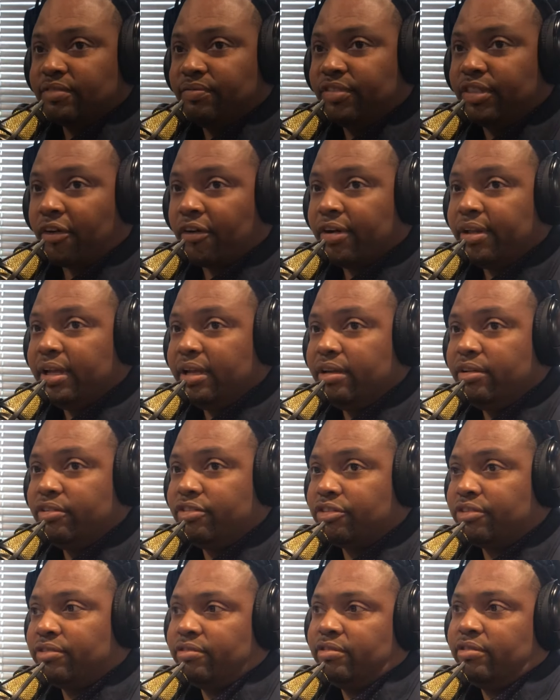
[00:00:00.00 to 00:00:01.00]
of 30
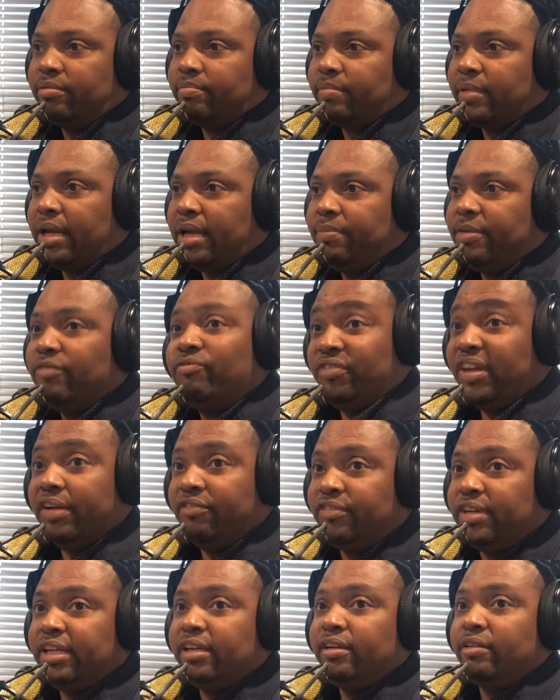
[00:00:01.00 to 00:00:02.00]
to maybe
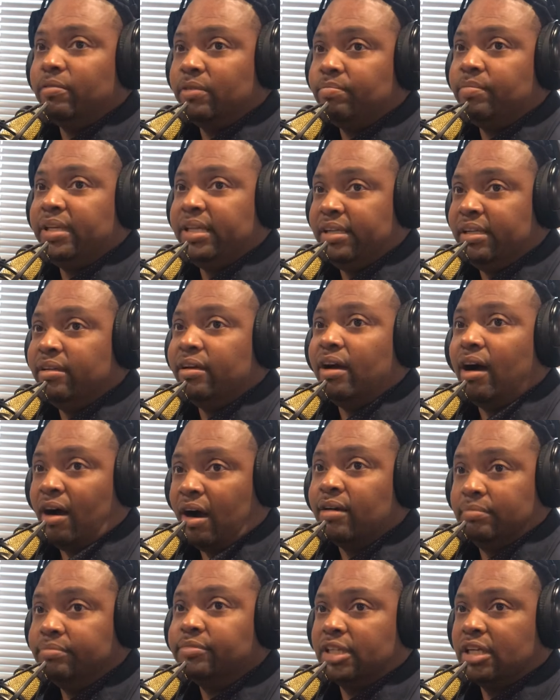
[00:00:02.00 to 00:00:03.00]
50 would be
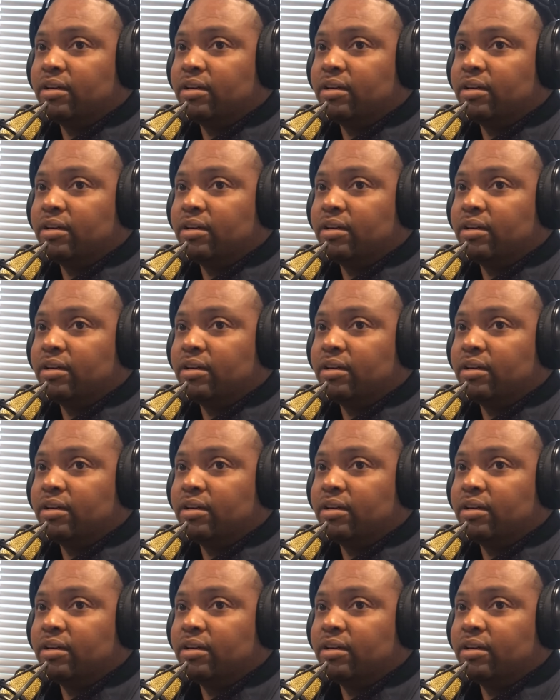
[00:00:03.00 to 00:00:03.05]
our